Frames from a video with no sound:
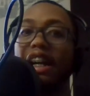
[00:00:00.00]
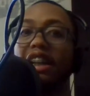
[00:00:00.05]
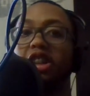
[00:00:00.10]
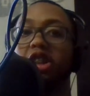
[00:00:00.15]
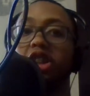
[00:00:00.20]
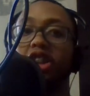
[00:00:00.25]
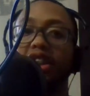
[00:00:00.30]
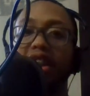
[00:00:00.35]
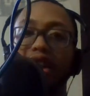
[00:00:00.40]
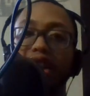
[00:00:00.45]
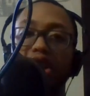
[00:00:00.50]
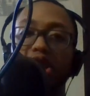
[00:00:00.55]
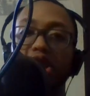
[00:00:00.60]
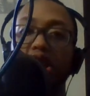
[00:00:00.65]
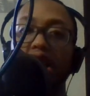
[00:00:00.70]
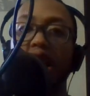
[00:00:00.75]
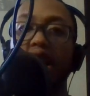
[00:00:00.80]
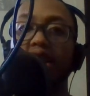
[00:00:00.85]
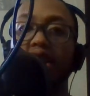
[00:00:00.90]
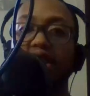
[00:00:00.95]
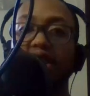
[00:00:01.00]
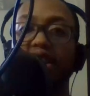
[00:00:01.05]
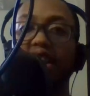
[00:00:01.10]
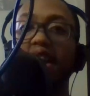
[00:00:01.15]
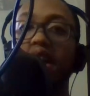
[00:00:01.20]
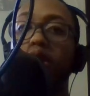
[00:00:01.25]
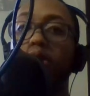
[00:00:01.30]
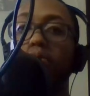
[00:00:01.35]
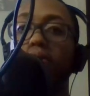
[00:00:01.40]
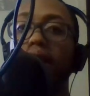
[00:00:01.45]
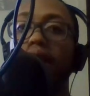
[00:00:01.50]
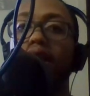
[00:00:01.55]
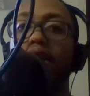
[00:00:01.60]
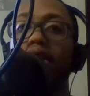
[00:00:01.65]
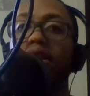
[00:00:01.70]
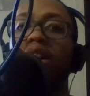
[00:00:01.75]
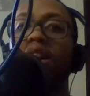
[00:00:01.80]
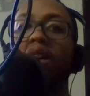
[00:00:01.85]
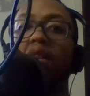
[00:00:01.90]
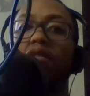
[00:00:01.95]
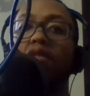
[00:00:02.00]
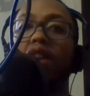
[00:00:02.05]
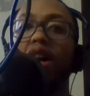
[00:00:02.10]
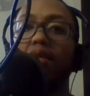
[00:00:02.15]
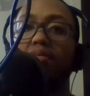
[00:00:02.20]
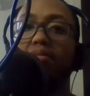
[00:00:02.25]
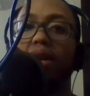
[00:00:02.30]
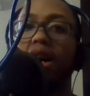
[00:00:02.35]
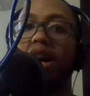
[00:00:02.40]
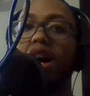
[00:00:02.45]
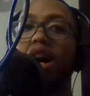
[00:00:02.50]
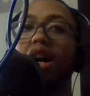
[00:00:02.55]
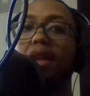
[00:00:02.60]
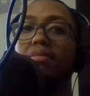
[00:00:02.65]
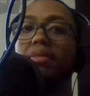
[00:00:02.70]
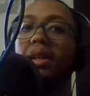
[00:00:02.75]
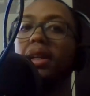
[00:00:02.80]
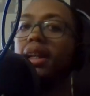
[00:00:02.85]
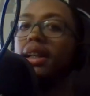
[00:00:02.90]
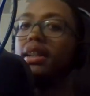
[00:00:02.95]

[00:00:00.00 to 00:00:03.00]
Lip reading: As you see this Jonathan Taves banner right behind me,